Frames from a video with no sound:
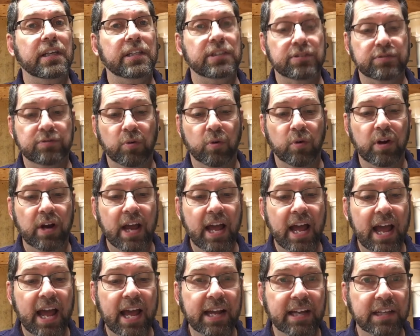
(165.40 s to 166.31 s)
is for
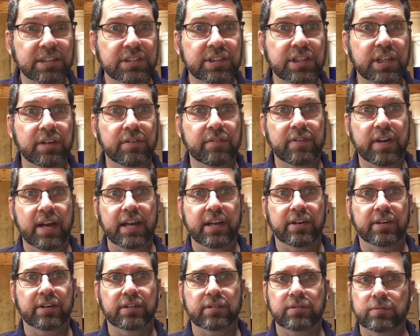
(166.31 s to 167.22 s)

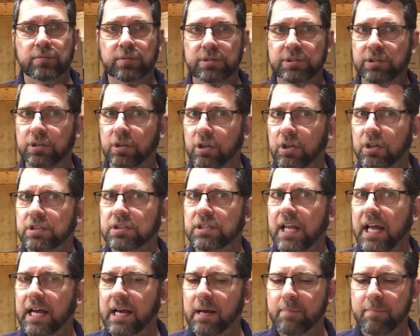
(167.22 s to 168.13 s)
excavator, which looks
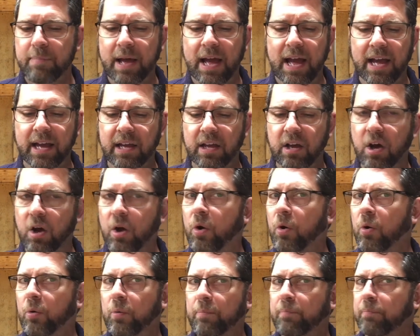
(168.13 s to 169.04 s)
like a
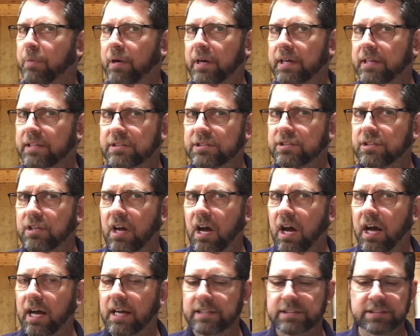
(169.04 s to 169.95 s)
backhoe, but it's
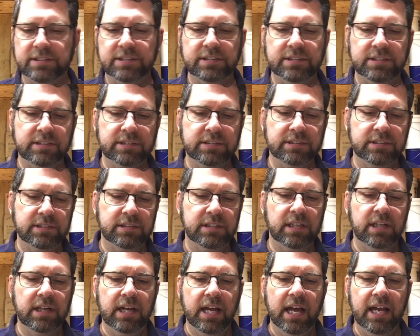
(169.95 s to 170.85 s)
not.
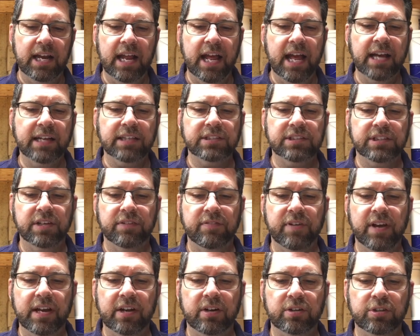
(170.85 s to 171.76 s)
An
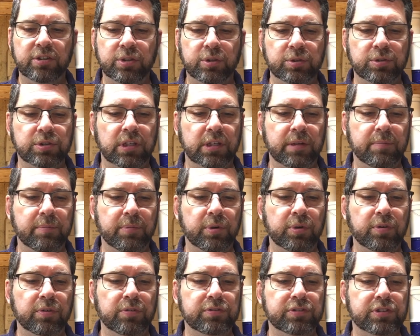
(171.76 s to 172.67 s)
excavator usually
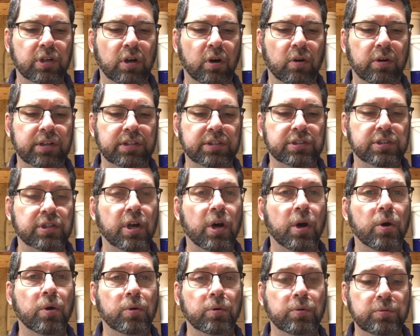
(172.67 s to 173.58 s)
moves on its
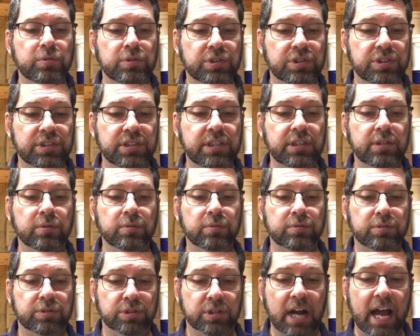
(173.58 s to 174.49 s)
own steel
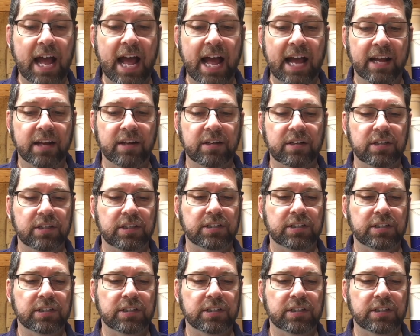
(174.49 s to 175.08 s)
track.